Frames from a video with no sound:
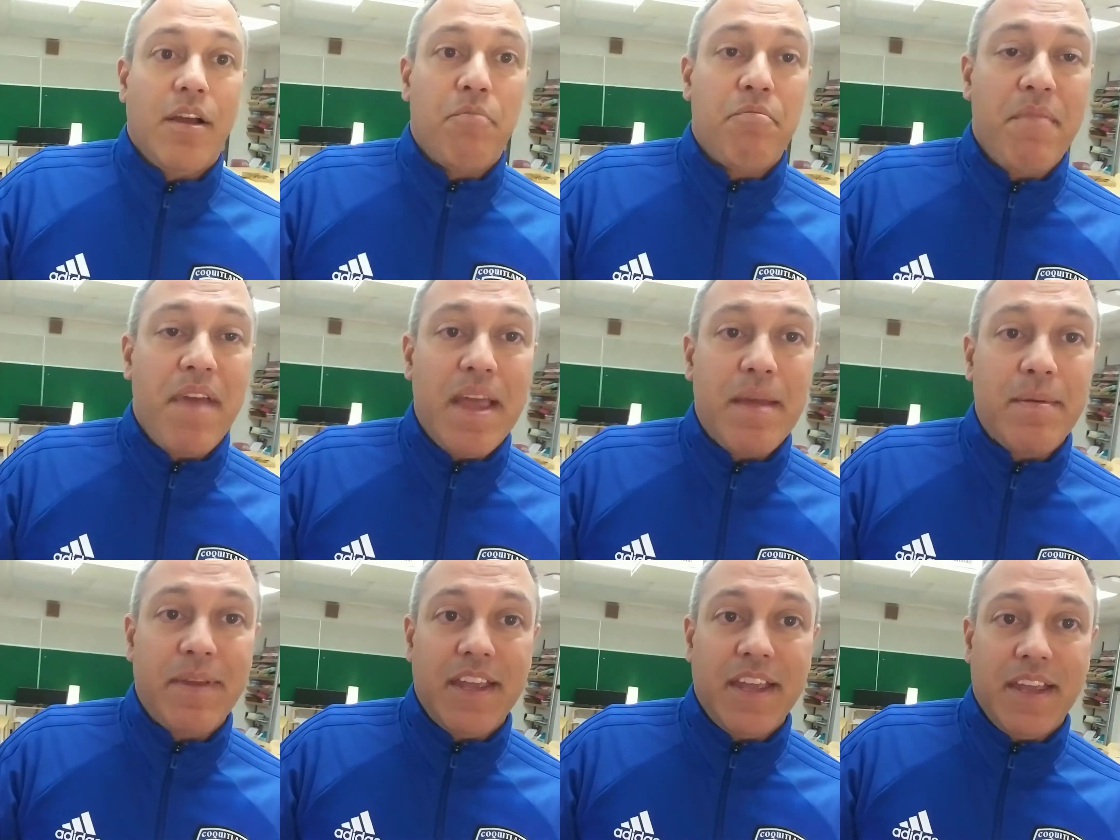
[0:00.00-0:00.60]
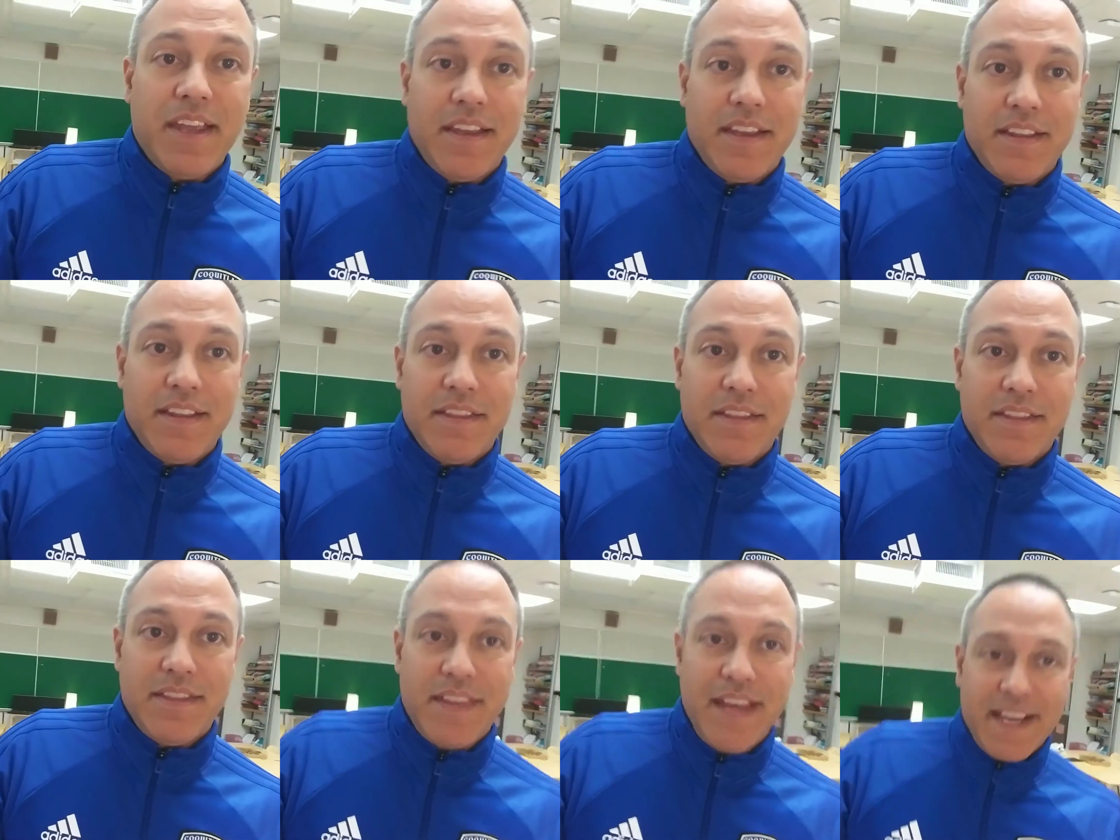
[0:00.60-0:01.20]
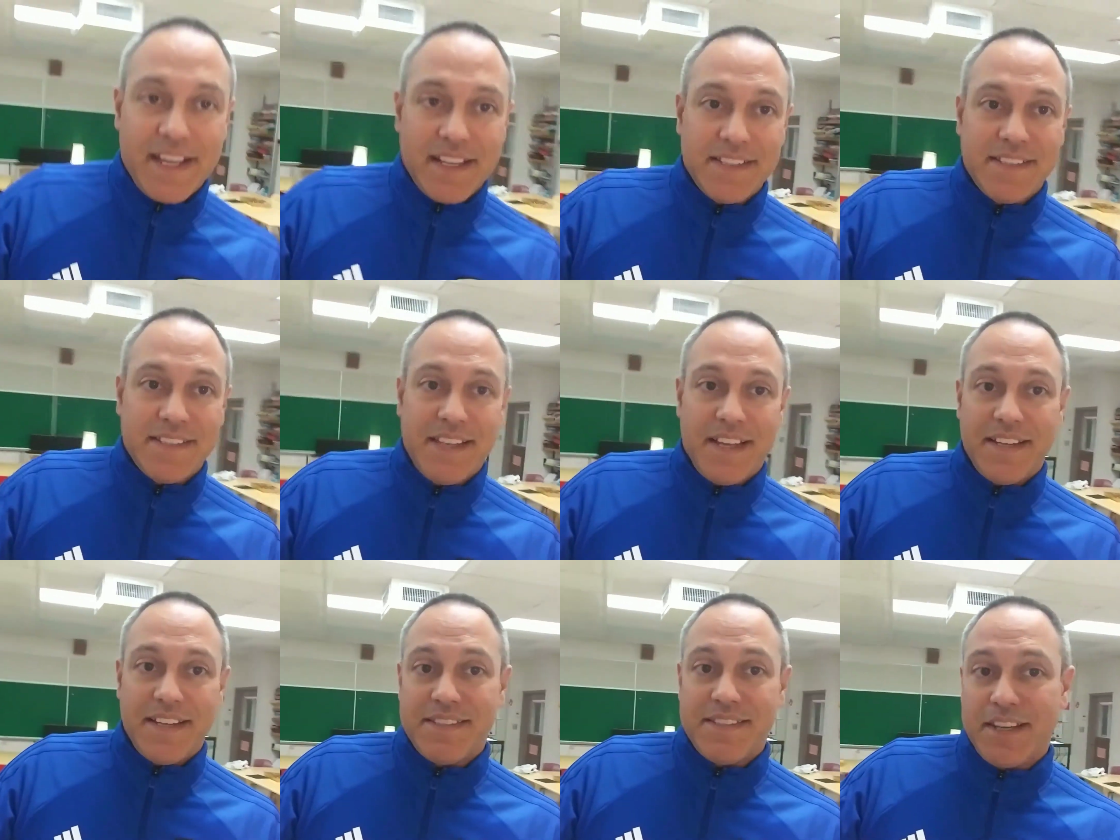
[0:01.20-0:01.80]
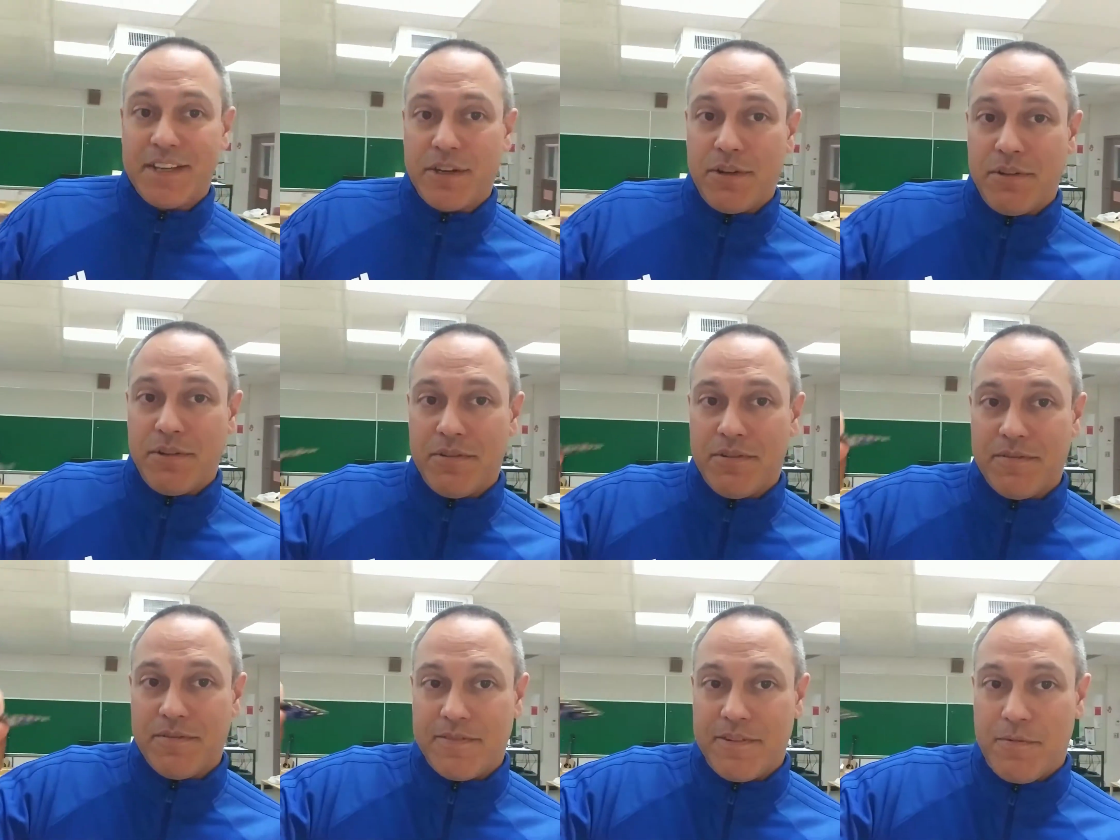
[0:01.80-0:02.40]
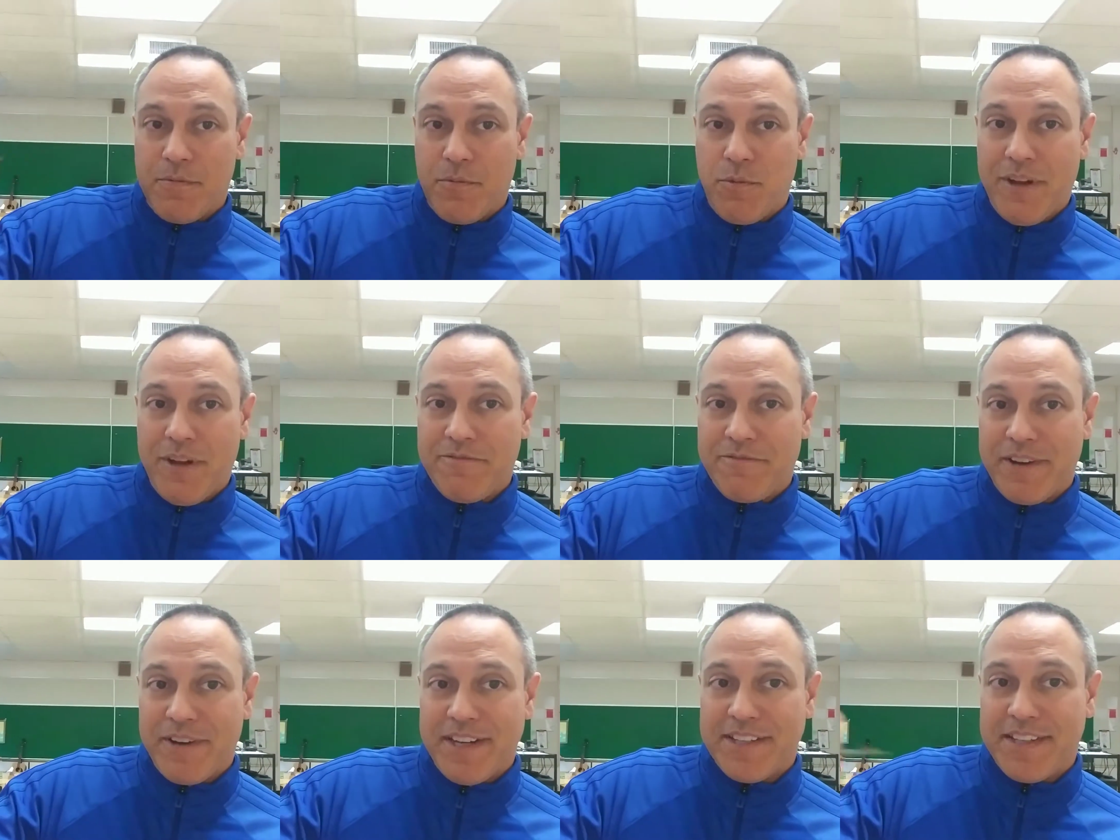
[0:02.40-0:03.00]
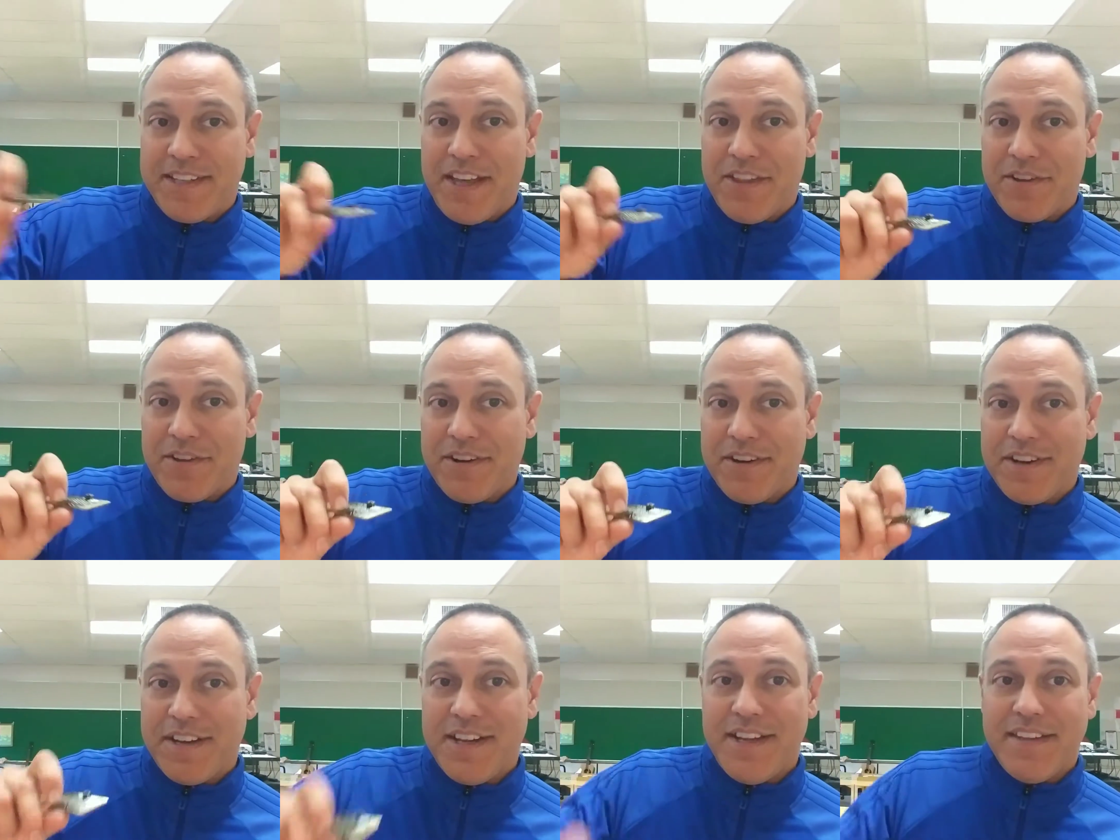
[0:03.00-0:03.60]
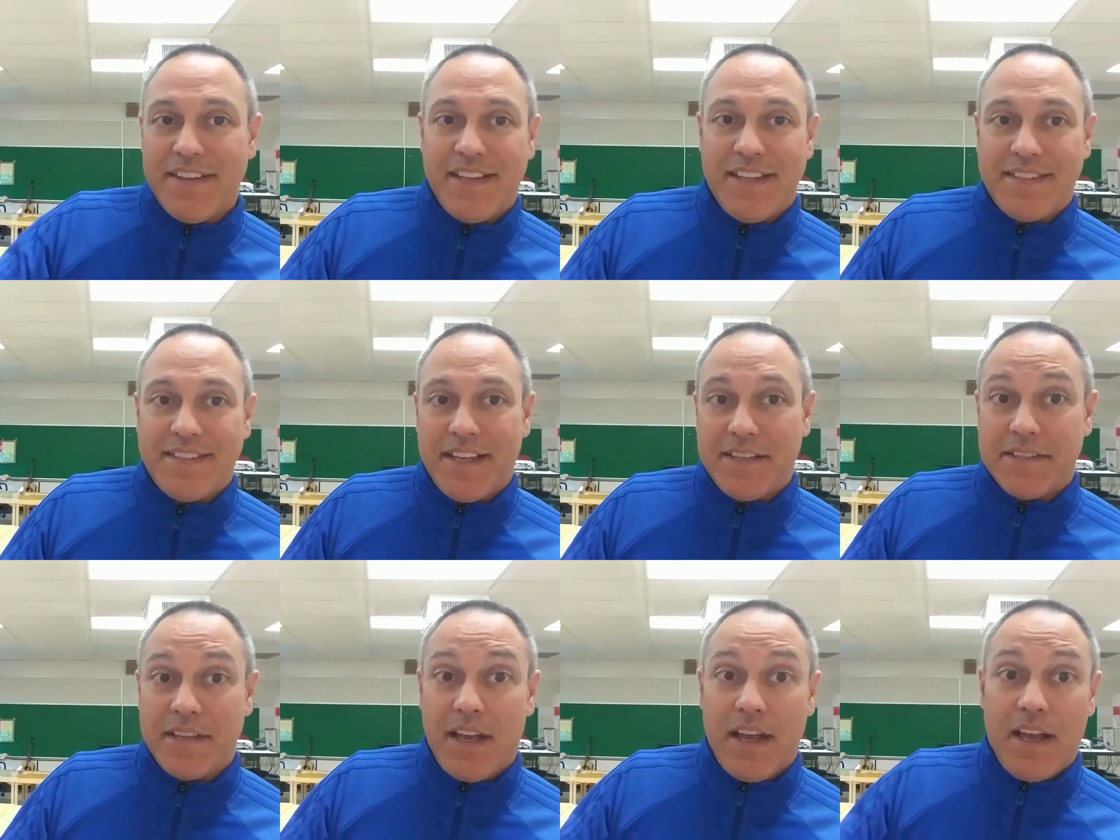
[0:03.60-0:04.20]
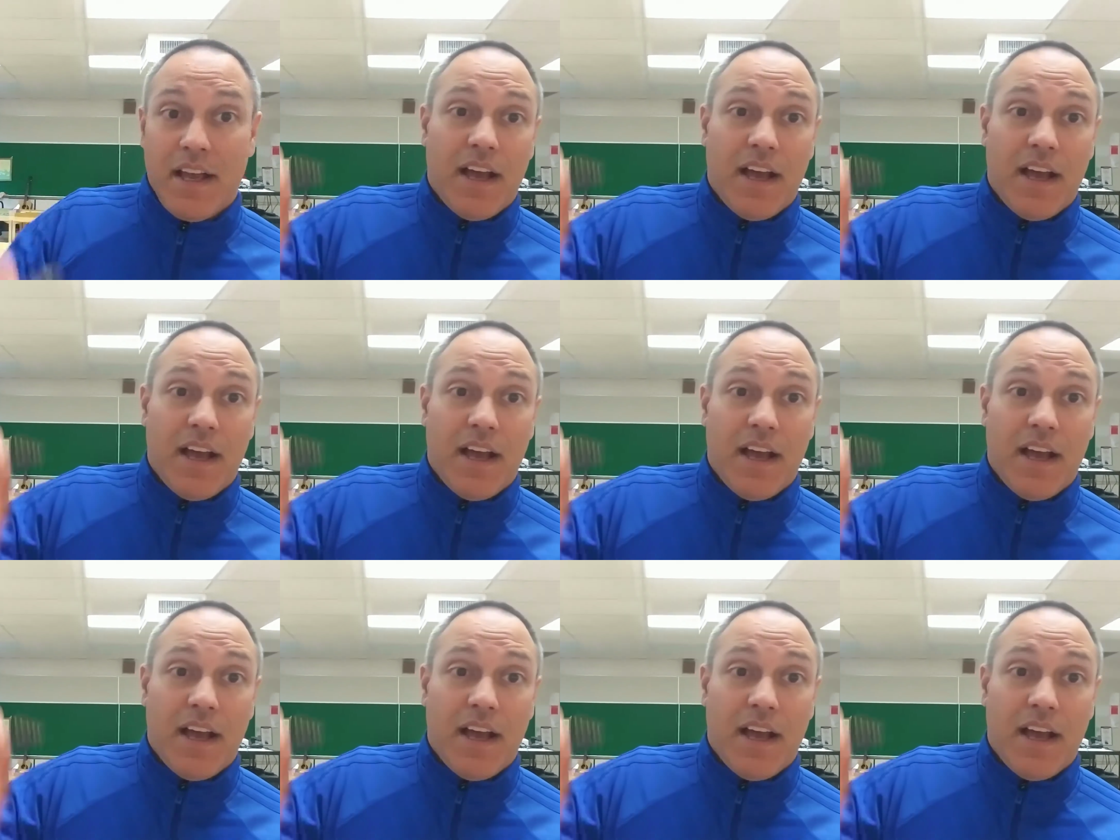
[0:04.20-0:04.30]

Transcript: maybe that could send a signal from one friend to the other that says,